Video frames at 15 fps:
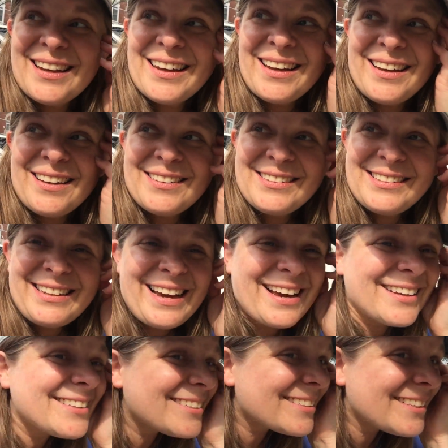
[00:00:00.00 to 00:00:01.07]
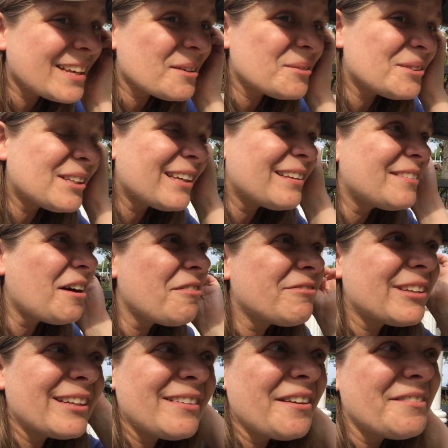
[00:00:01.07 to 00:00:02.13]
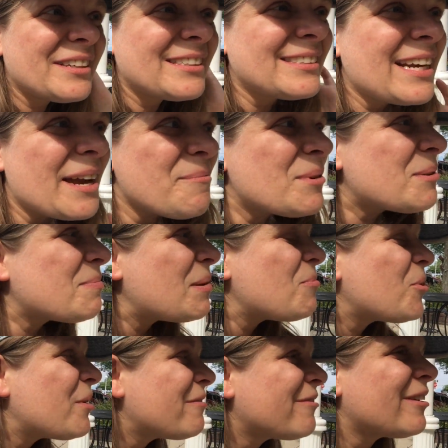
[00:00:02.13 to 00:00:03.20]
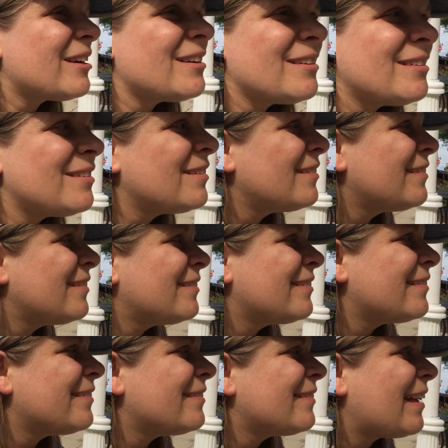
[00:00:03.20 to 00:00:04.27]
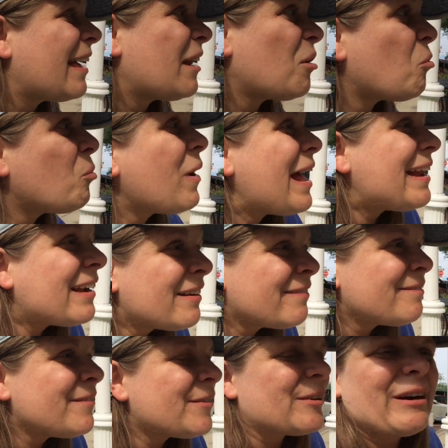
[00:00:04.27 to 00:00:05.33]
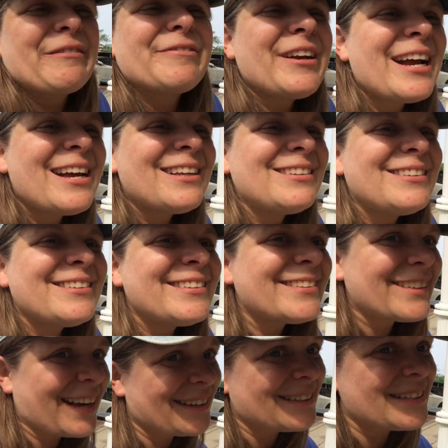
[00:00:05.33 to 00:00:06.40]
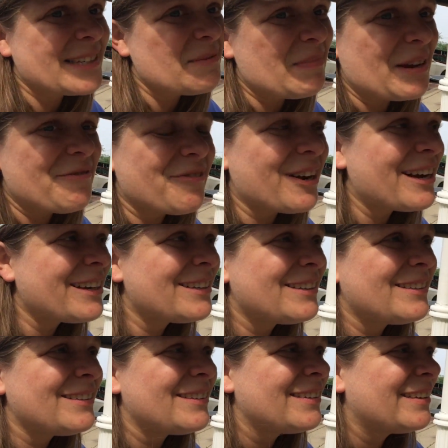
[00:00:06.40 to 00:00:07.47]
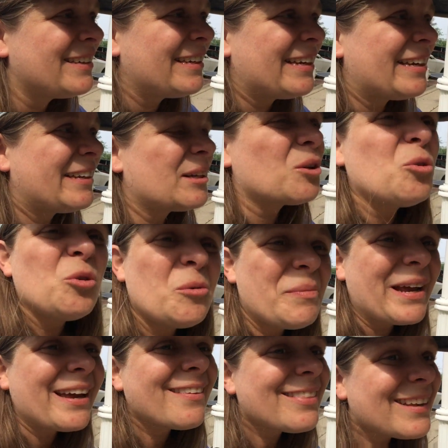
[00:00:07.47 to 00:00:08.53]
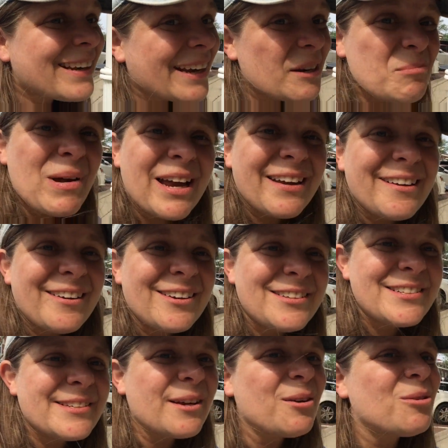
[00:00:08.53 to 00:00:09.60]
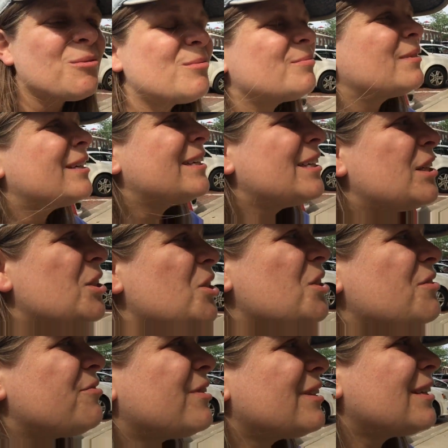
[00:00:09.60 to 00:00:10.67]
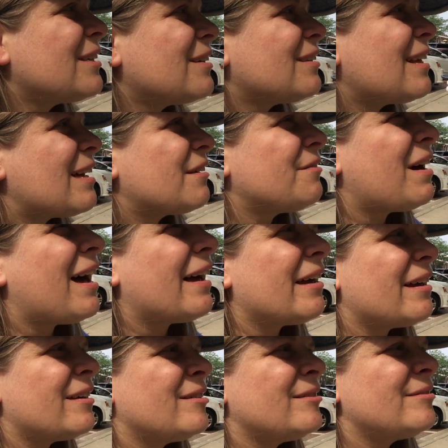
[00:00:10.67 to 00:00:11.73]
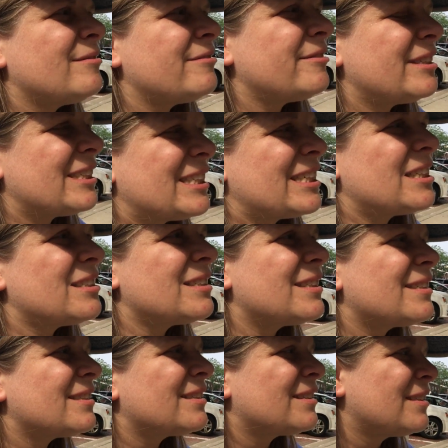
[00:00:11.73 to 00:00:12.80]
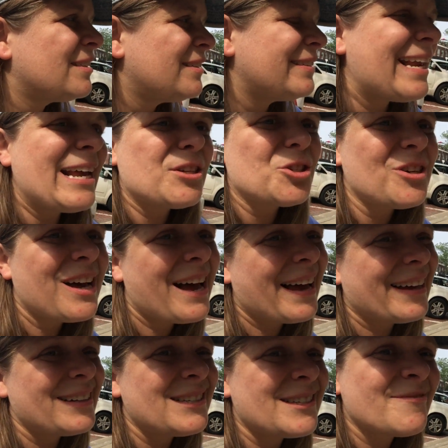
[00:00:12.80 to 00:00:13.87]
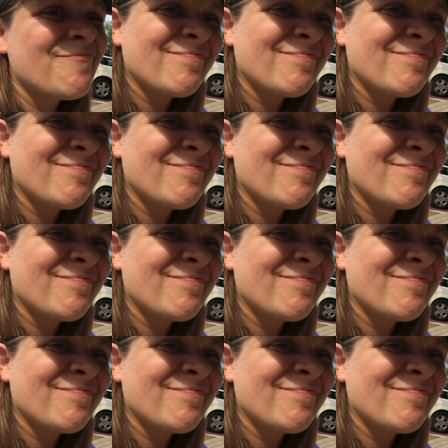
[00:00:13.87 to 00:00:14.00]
And yeah, just had a really lovely, loving time with my boyfriend. At a wedding for our friends. Got to see my friend in a cool band that I admire. So just feeling a lot of high feelings, natural highs.